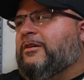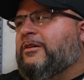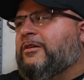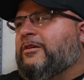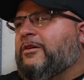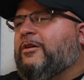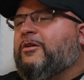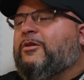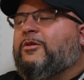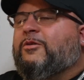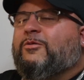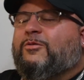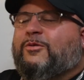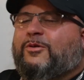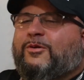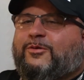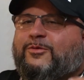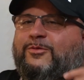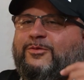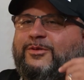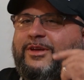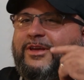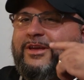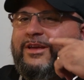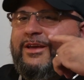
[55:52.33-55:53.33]

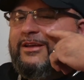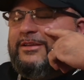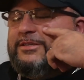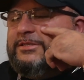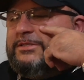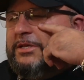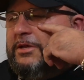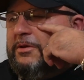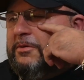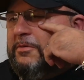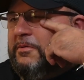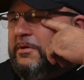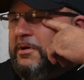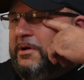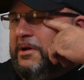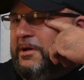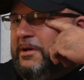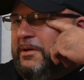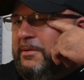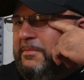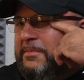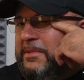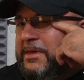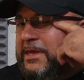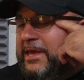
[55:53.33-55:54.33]
Oh yeah. So
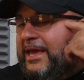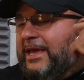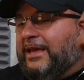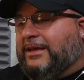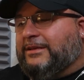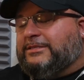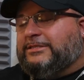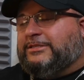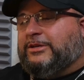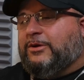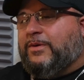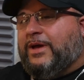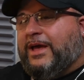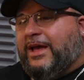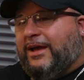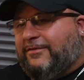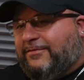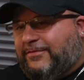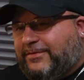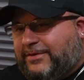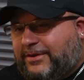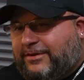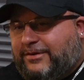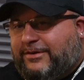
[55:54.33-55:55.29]
after